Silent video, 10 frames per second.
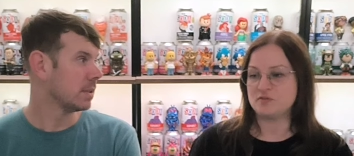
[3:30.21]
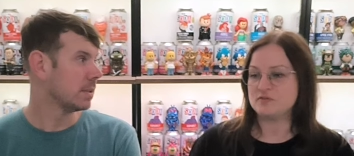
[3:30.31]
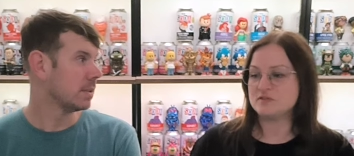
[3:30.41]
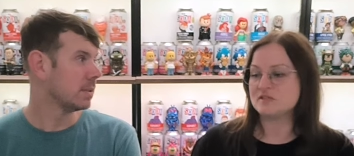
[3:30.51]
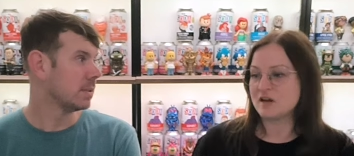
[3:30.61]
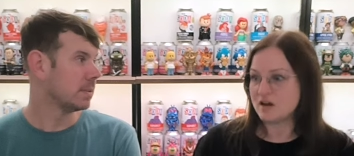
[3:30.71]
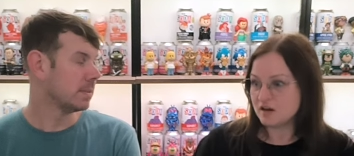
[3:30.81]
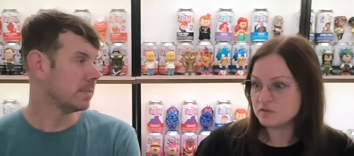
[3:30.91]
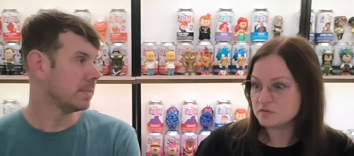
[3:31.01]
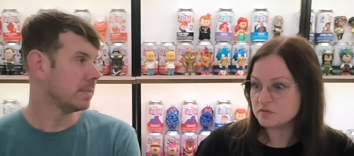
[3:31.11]

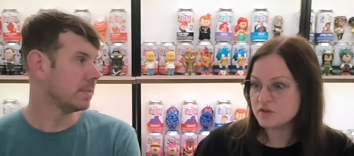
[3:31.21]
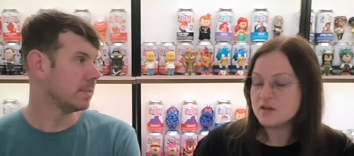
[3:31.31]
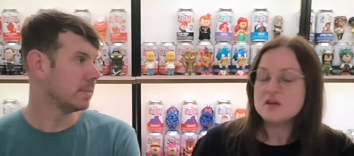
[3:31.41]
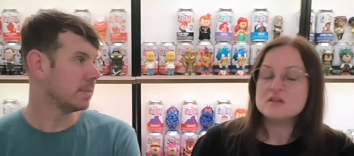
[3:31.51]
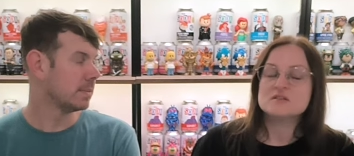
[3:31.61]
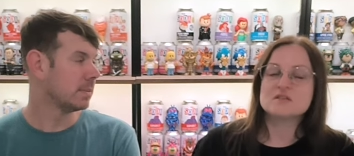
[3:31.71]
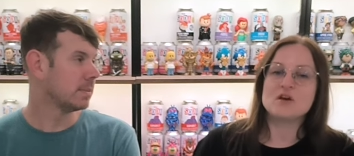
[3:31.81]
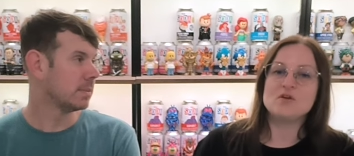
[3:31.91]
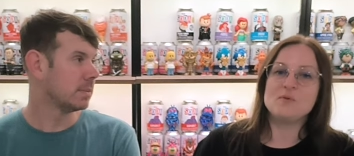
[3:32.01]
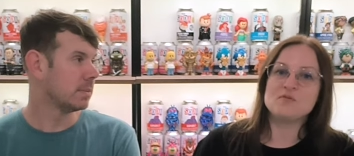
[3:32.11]
Speaker 1: stuff.
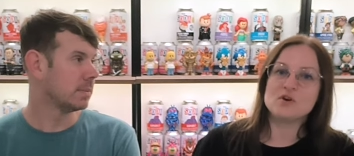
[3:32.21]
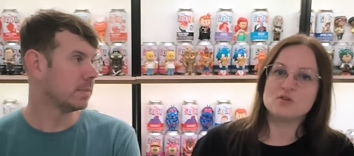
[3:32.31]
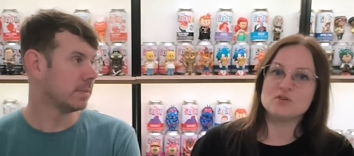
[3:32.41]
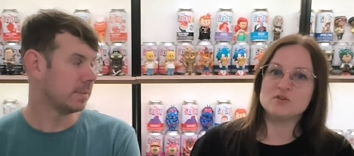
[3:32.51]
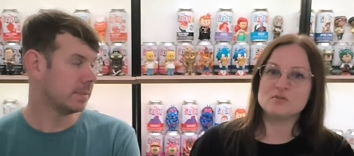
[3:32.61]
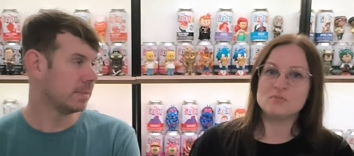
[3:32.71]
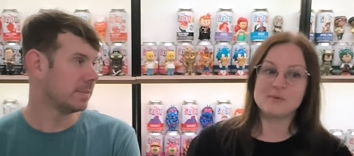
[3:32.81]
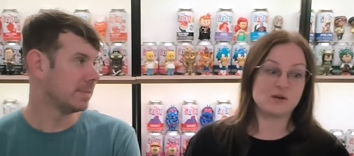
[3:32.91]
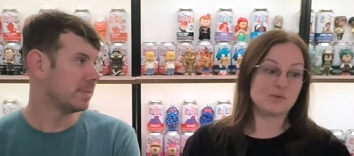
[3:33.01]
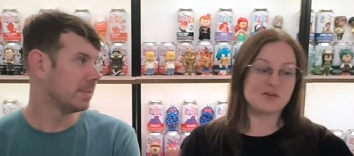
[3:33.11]
So we've gone, we
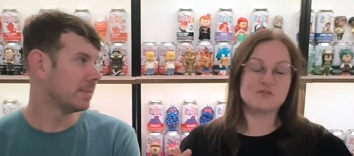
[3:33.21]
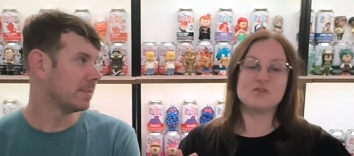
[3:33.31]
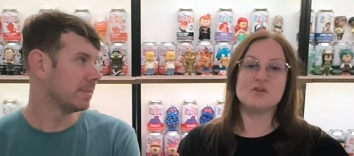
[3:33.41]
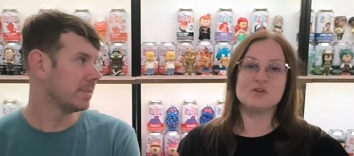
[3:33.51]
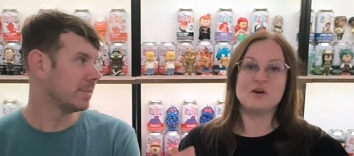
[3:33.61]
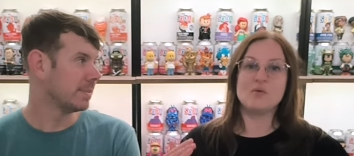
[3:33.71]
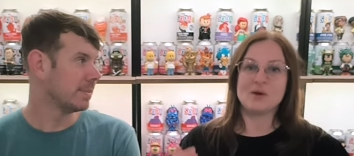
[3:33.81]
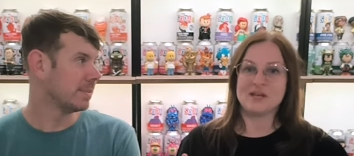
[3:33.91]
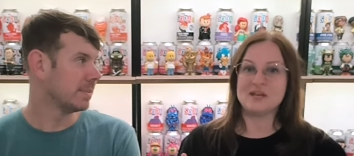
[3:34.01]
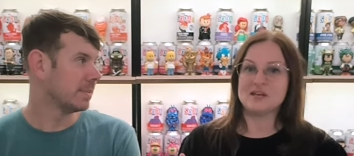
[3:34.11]
went away for a
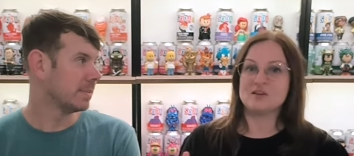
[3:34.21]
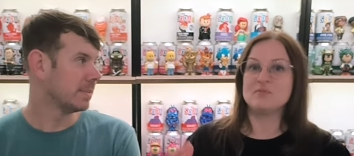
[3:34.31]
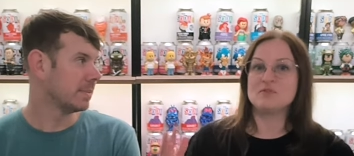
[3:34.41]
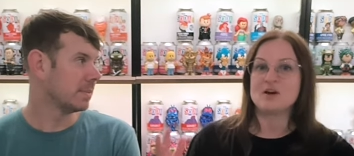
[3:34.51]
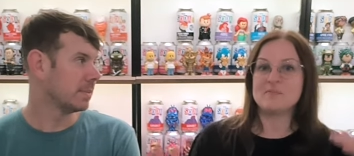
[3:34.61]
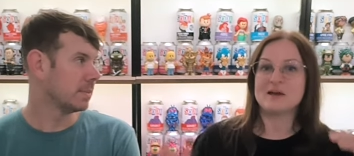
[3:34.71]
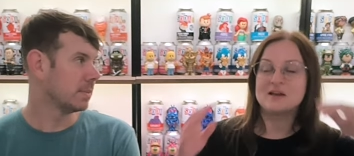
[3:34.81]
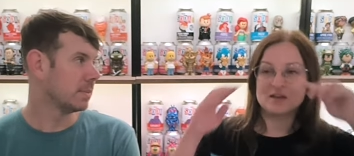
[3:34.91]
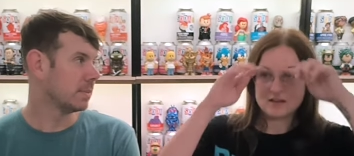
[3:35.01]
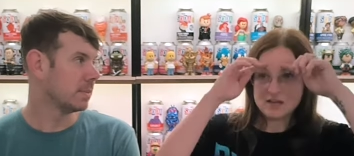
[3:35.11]
week, we've come
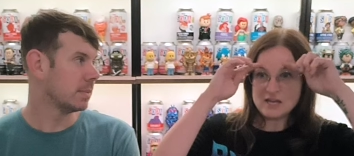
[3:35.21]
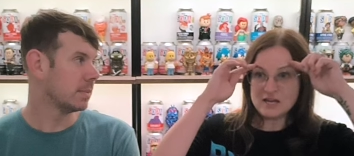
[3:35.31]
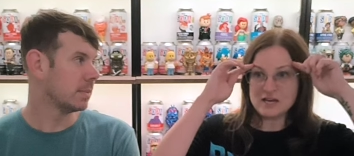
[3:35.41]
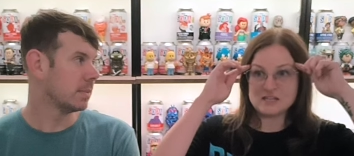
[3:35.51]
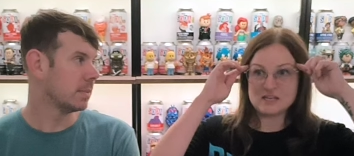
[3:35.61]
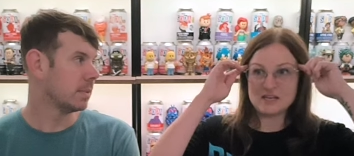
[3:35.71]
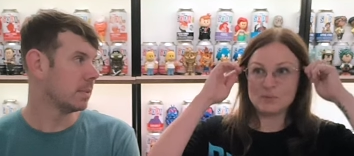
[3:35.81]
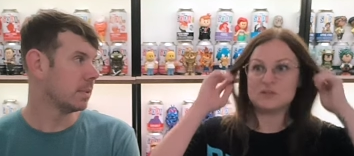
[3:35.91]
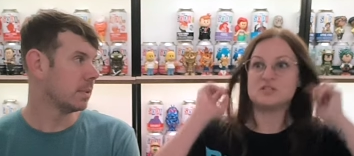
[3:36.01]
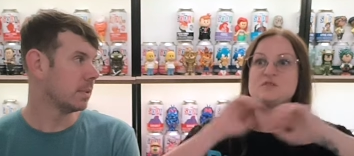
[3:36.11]
back, and then now
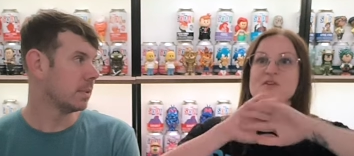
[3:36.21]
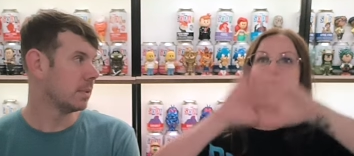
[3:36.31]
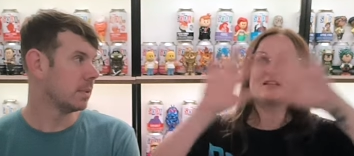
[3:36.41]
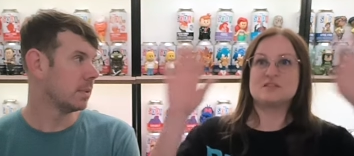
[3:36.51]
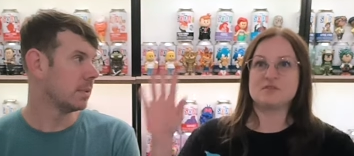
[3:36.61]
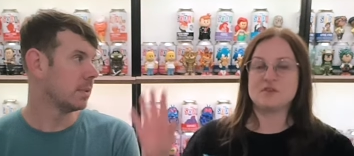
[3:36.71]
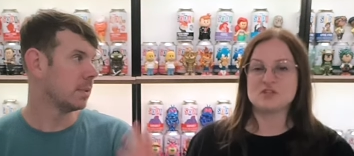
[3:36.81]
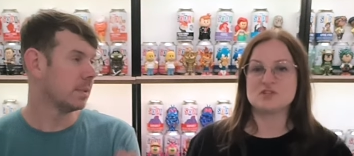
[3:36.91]
I just feel like it's a fresh new